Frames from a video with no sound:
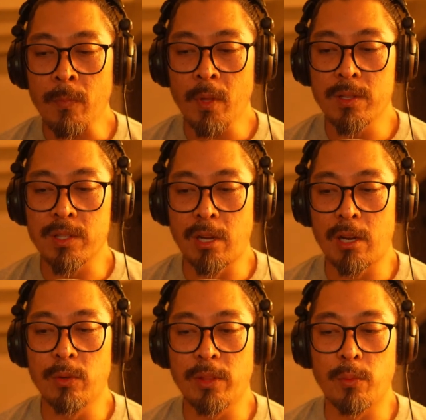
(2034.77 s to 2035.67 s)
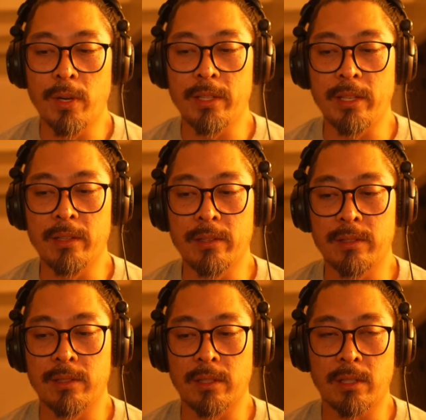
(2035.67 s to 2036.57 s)
Start with what
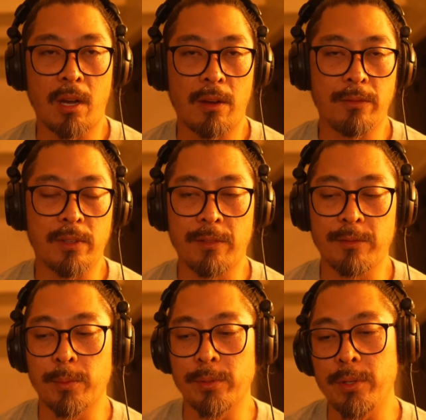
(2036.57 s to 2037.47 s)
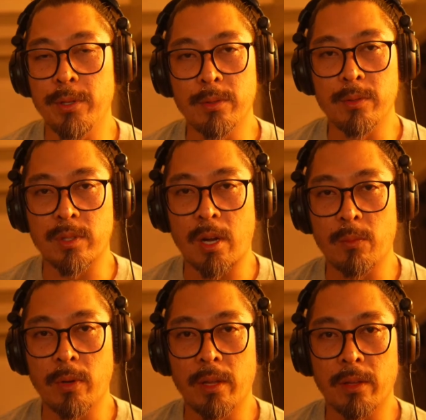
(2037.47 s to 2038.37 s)
is comfortable to you. Start
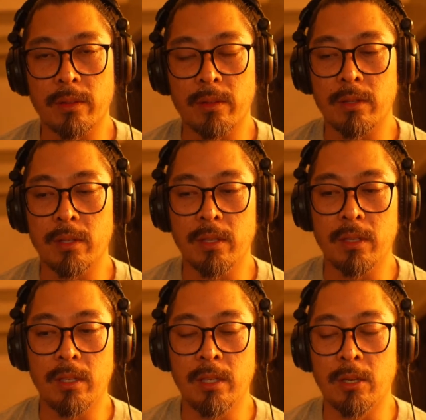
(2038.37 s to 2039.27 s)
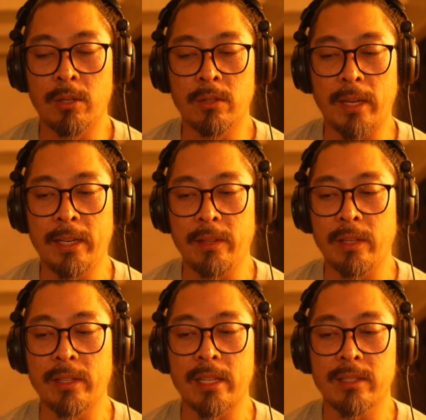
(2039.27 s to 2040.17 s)
with, you know,
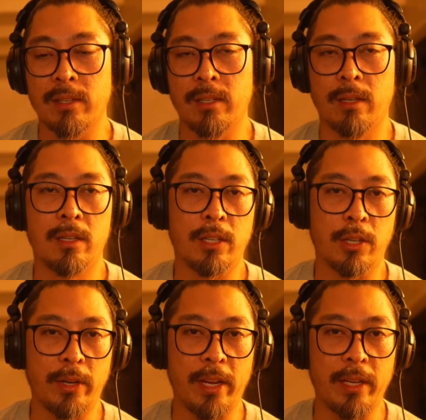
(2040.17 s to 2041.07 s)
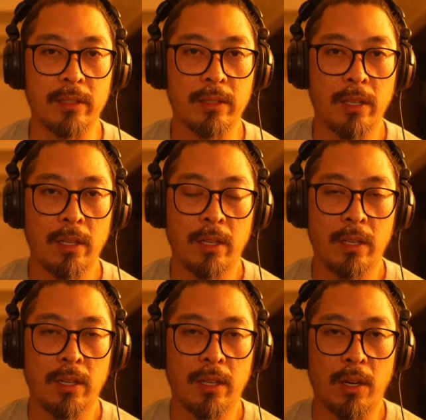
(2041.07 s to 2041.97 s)
anything that's going to create
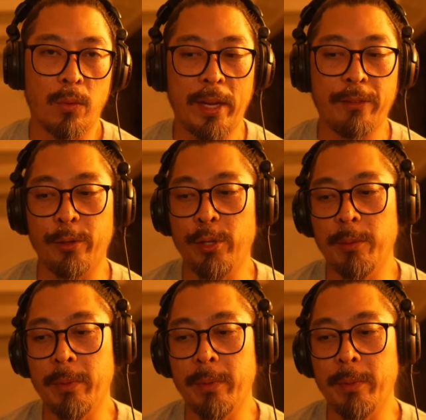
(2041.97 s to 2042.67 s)
a way for you to be